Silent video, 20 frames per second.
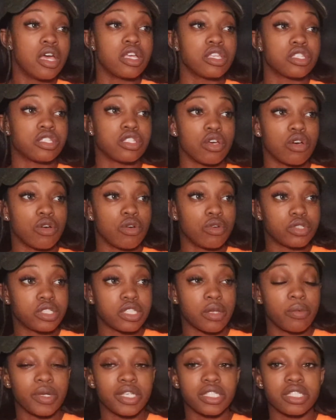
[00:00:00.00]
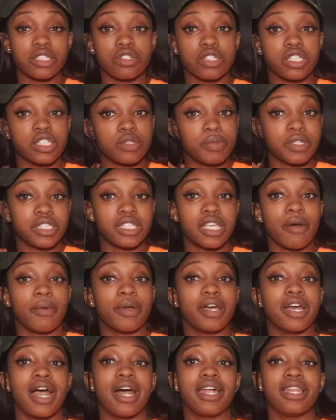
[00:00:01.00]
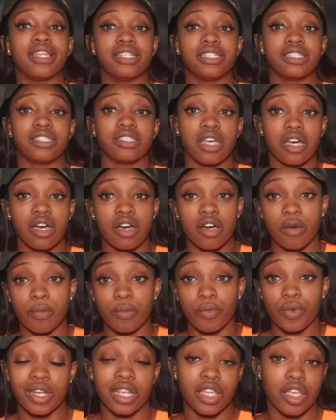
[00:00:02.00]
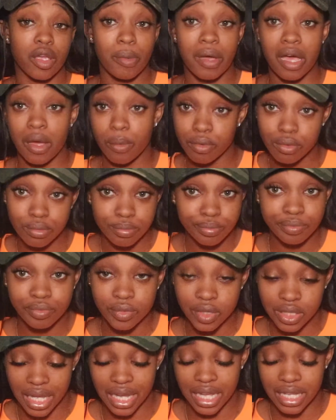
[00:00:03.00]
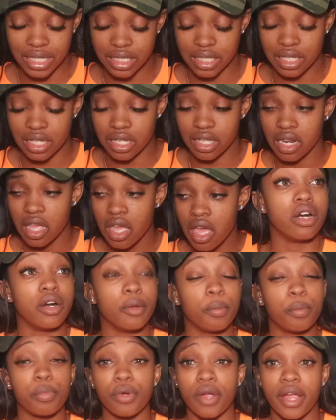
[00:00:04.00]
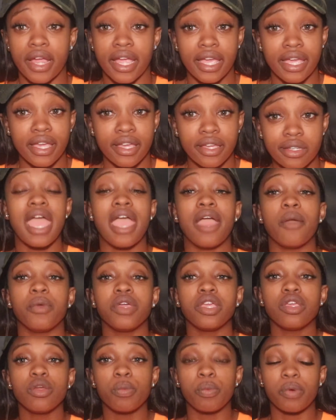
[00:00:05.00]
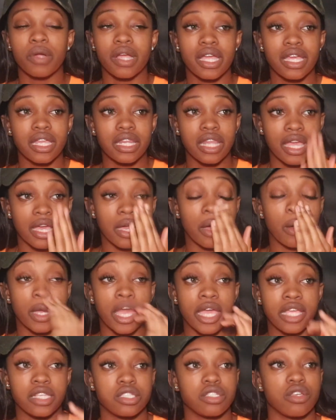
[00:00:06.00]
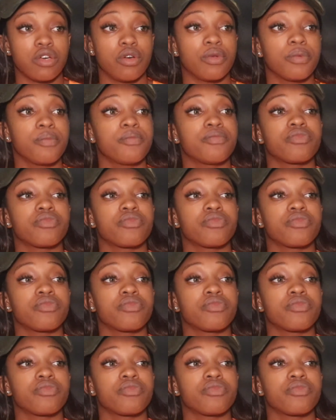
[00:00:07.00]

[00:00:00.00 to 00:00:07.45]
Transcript: So some ways that you can spend time with God is reading your Bible, like I said, praying. And when you pray, like, okay, so